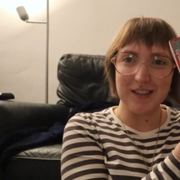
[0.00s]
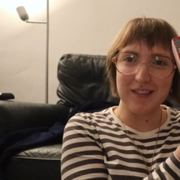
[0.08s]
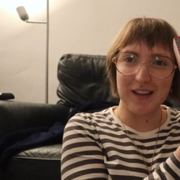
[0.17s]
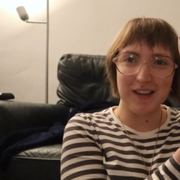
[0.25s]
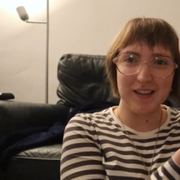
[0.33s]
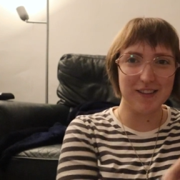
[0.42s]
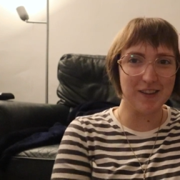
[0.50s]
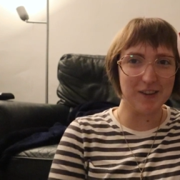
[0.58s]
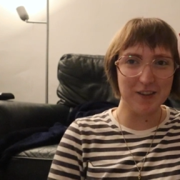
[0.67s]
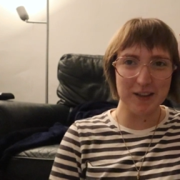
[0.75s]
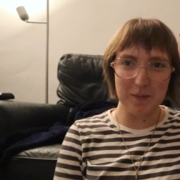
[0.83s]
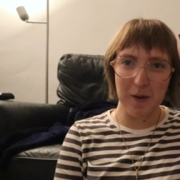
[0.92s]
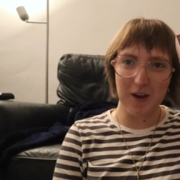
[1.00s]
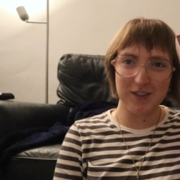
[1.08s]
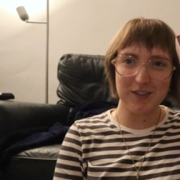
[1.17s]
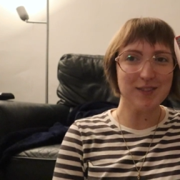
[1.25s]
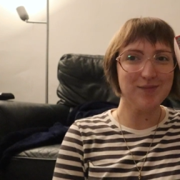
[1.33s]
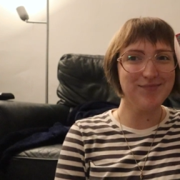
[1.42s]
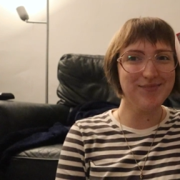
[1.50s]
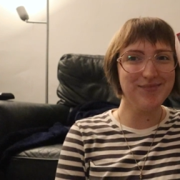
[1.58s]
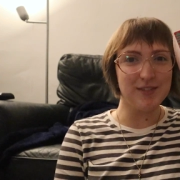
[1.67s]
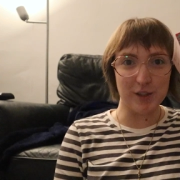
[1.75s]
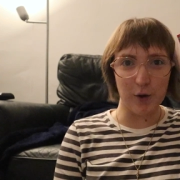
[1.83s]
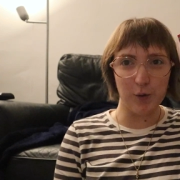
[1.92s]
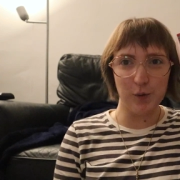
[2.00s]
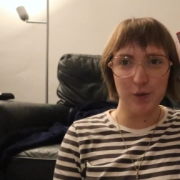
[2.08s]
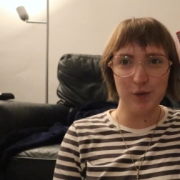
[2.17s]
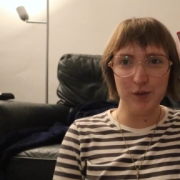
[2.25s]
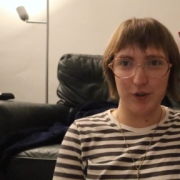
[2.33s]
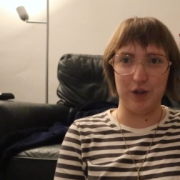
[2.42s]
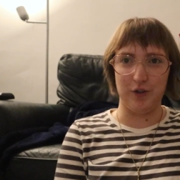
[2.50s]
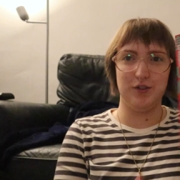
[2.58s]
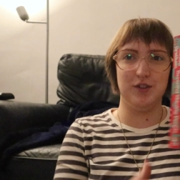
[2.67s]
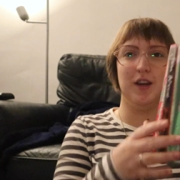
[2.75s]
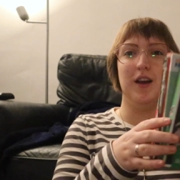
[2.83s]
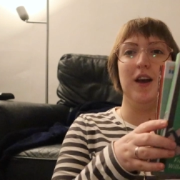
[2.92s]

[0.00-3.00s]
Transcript: Like, look at all these books. So cute.